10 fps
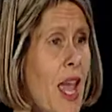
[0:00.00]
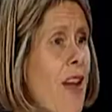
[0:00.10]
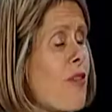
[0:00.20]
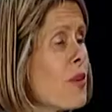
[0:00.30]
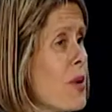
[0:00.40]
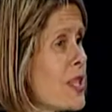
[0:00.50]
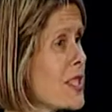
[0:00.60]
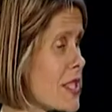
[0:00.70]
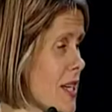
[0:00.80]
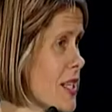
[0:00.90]
Everyone
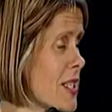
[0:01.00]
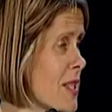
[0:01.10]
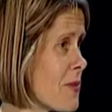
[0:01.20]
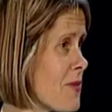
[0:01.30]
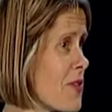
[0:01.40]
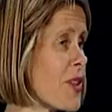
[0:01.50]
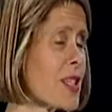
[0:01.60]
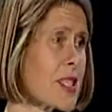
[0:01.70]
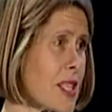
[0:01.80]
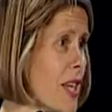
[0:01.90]
studies them for the
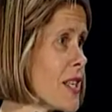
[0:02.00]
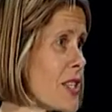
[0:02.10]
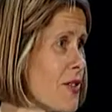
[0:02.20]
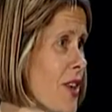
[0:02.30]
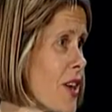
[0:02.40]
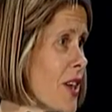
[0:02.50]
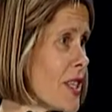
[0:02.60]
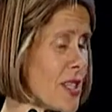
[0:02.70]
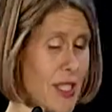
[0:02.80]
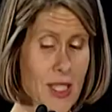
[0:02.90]
slightest
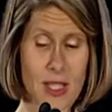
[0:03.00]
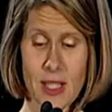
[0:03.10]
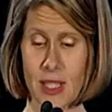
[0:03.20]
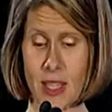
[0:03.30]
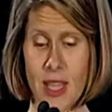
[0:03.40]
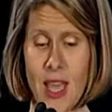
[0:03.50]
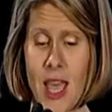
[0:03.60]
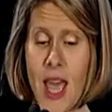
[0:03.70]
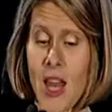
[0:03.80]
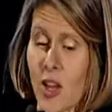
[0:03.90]
variances,
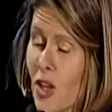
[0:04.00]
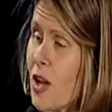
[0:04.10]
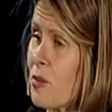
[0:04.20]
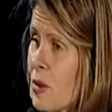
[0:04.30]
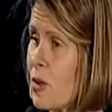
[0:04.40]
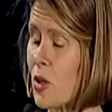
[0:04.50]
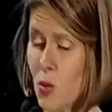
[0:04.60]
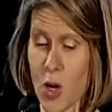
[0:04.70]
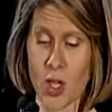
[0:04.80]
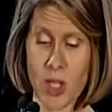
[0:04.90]
and a lot of people are
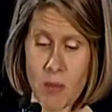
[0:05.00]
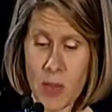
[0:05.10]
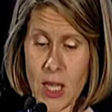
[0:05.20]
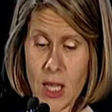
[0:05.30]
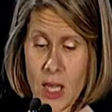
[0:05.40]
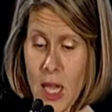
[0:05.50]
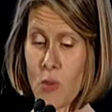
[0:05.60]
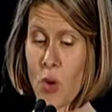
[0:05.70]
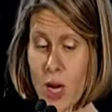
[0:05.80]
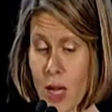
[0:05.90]
watching me
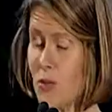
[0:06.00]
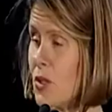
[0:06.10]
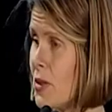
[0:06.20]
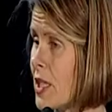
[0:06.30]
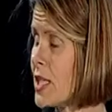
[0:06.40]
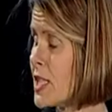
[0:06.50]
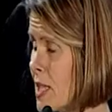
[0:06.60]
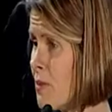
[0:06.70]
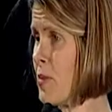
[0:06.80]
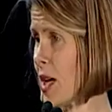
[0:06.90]
and what I'm doing to
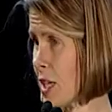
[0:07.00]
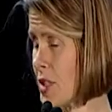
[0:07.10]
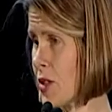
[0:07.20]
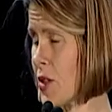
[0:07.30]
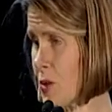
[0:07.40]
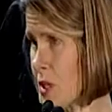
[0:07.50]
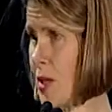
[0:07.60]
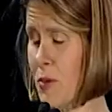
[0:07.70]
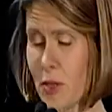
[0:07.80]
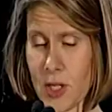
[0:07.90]
impact those
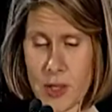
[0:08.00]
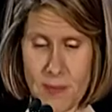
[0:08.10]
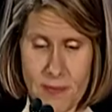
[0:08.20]
numbers."